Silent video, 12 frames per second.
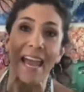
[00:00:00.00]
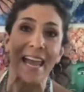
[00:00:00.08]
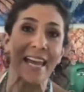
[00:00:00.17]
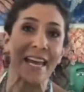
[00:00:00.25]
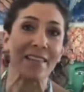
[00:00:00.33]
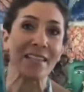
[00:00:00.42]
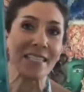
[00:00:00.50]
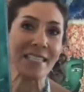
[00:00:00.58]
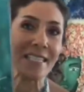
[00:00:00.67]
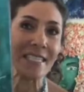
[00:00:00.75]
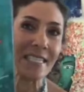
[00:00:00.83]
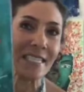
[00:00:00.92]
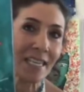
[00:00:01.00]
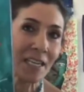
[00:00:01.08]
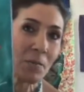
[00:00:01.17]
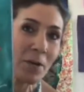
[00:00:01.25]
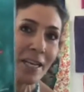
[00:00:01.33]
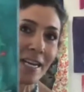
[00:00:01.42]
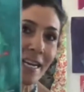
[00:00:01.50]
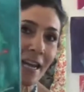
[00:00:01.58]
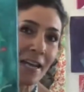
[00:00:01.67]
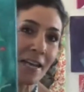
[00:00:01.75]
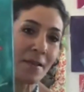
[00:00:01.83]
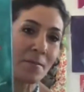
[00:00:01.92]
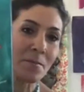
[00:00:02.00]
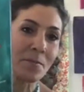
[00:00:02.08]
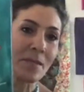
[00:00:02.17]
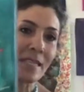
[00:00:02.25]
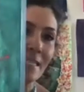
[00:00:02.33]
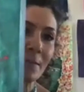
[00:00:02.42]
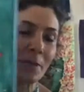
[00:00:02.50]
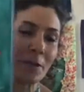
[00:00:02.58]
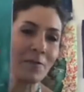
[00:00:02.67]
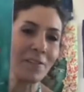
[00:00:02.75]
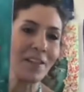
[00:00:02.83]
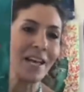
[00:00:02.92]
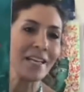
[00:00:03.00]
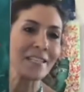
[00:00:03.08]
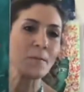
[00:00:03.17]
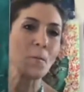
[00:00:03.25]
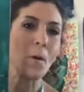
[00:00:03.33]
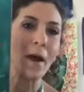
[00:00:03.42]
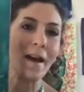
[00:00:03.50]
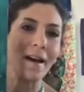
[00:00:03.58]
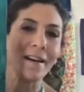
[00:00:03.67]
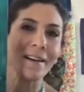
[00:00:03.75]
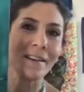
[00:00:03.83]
And this is the second one, and it's a butterfly as well.